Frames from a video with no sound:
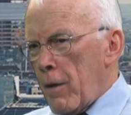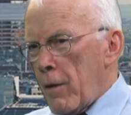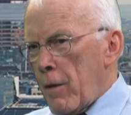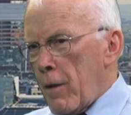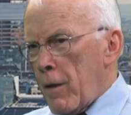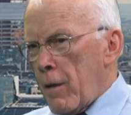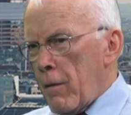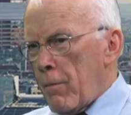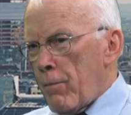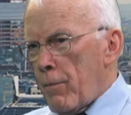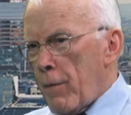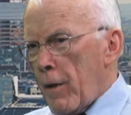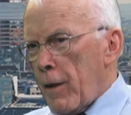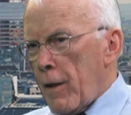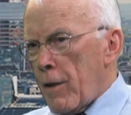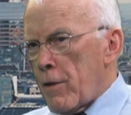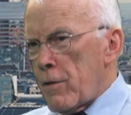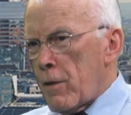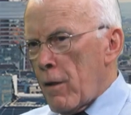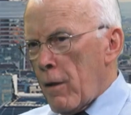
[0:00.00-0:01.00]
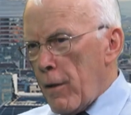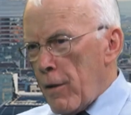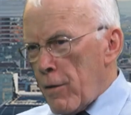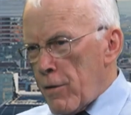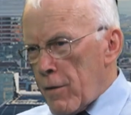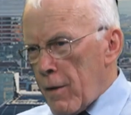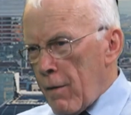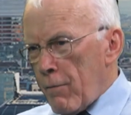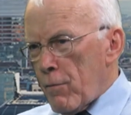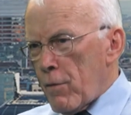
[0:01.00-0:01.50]
the late
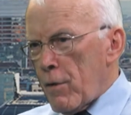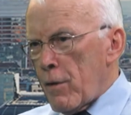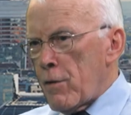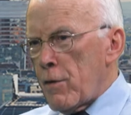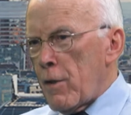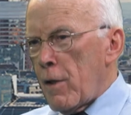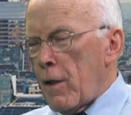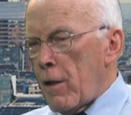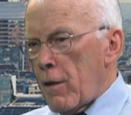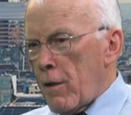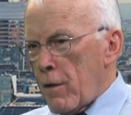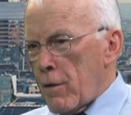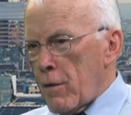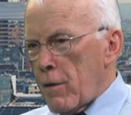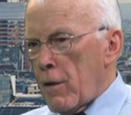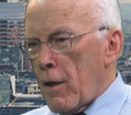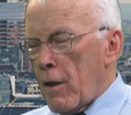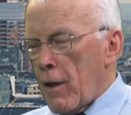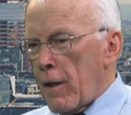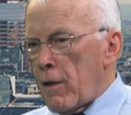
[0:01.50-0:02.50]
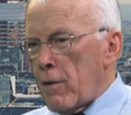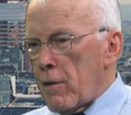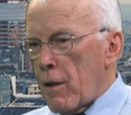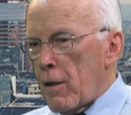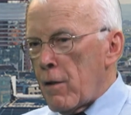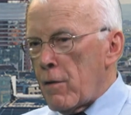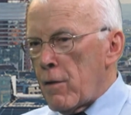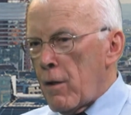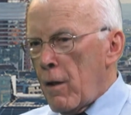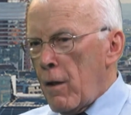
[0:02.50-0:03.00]
70s and the 80s and the
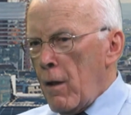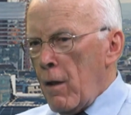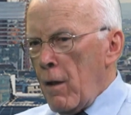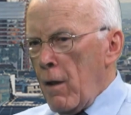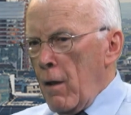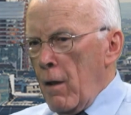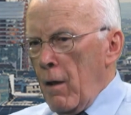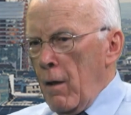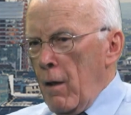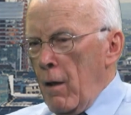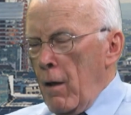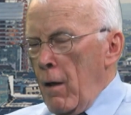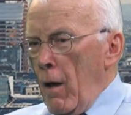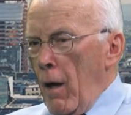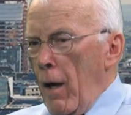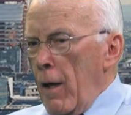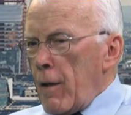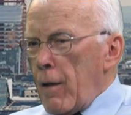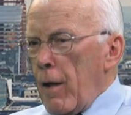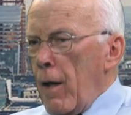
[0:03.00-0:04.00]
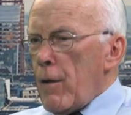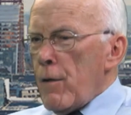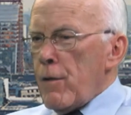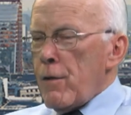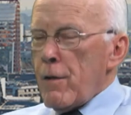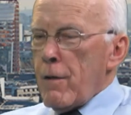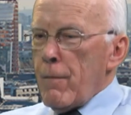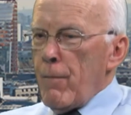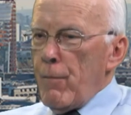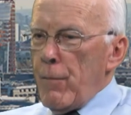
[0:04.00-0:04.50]
90s, I
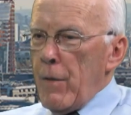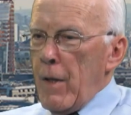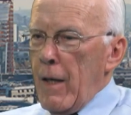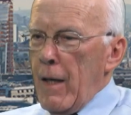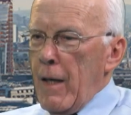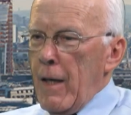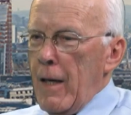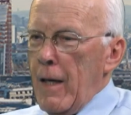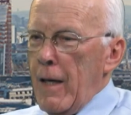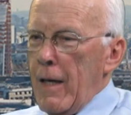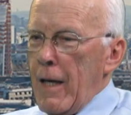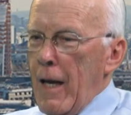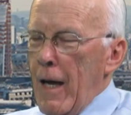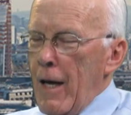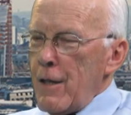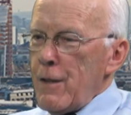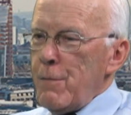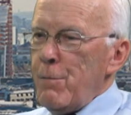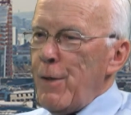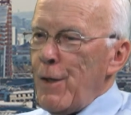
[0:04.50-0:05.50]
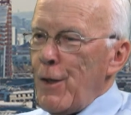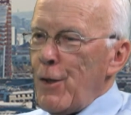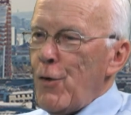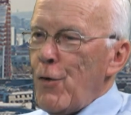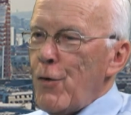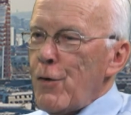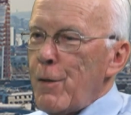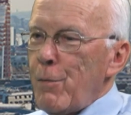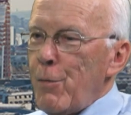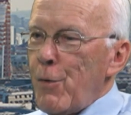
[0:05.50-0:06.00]
guess it has made a
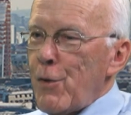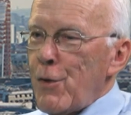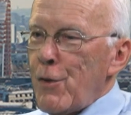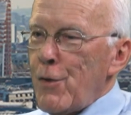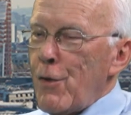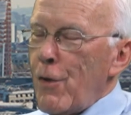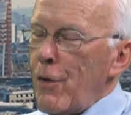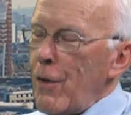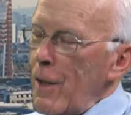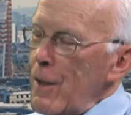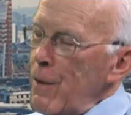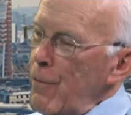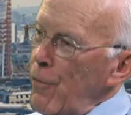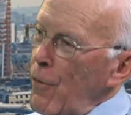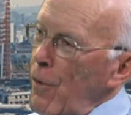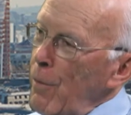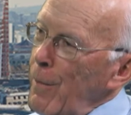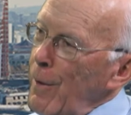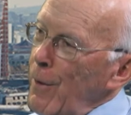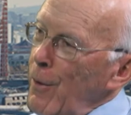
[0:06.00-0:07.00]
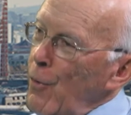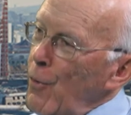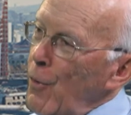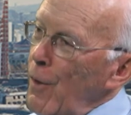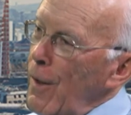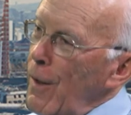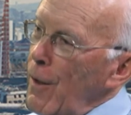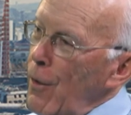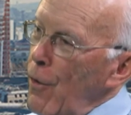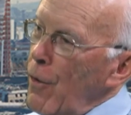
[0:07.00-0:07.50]
contribution to transforming the UK
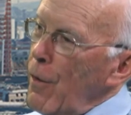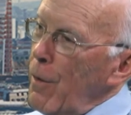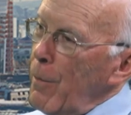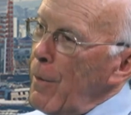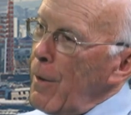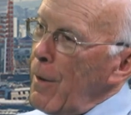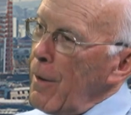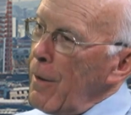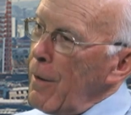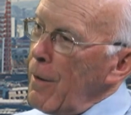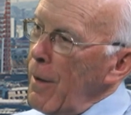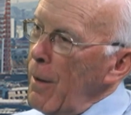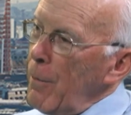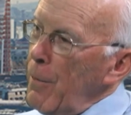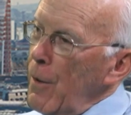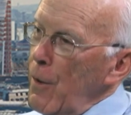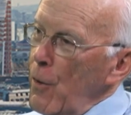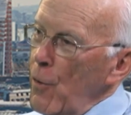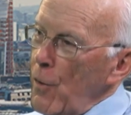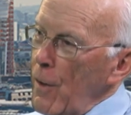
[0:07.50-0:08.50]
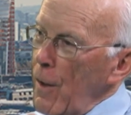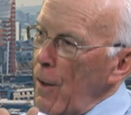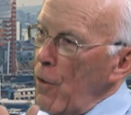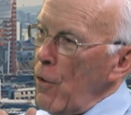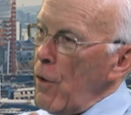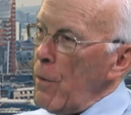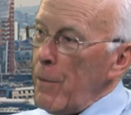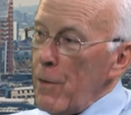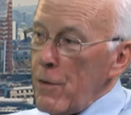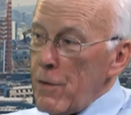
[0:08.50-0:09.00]
economy. I mean, the UK
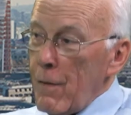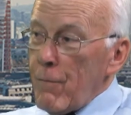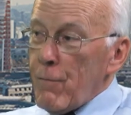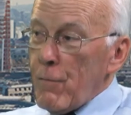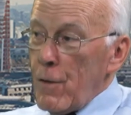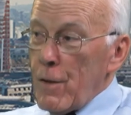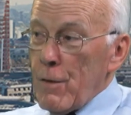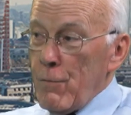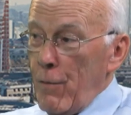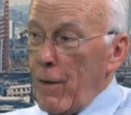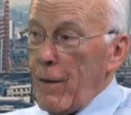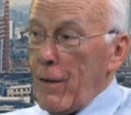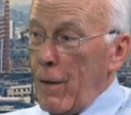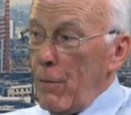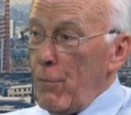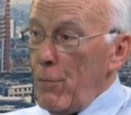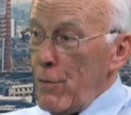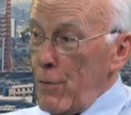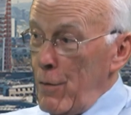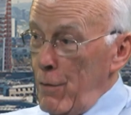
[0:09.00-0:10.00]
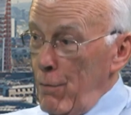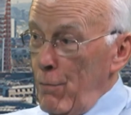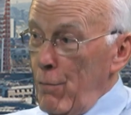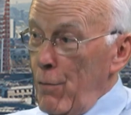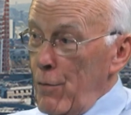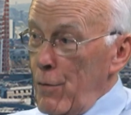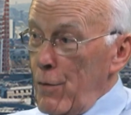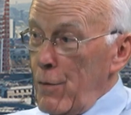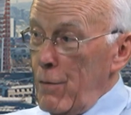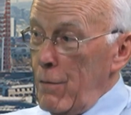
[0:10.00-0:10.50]
economy in the 70s, frankly,
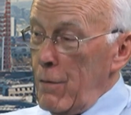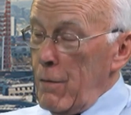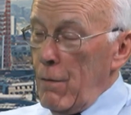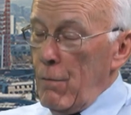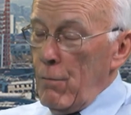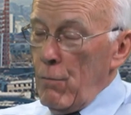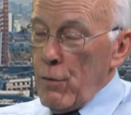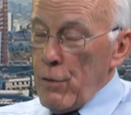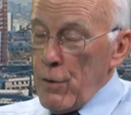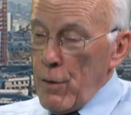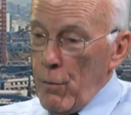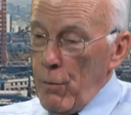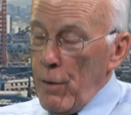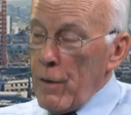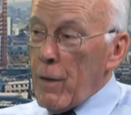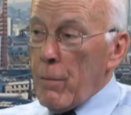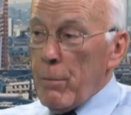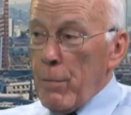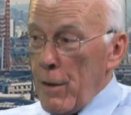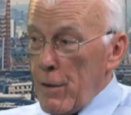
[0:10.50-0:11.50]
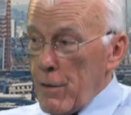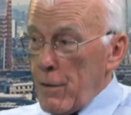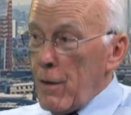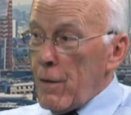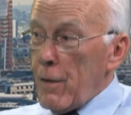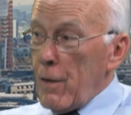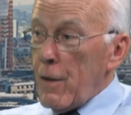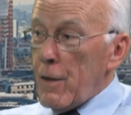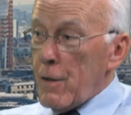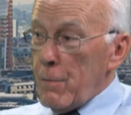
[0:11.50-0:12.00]
wasn't quite a basket
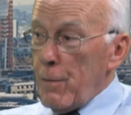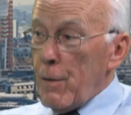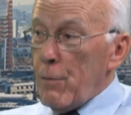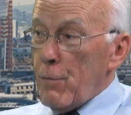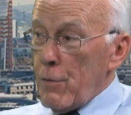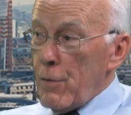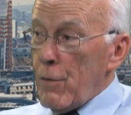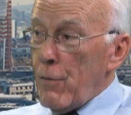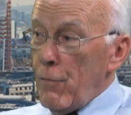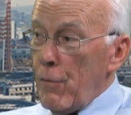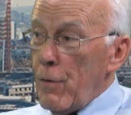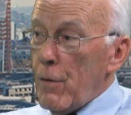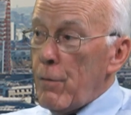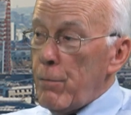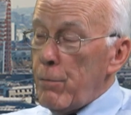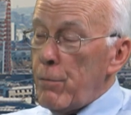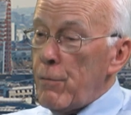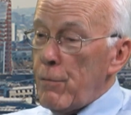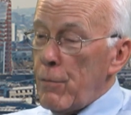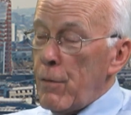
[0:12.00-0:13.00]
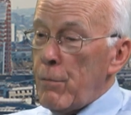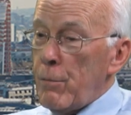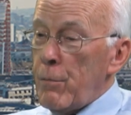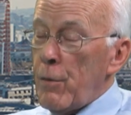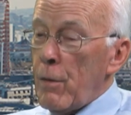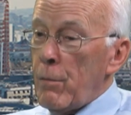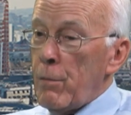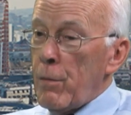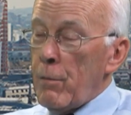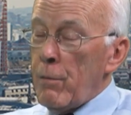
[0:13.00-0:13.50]
case, but it was a real
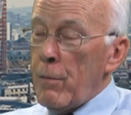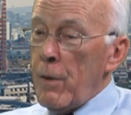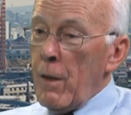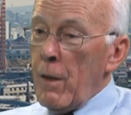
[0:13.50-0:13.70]
problem.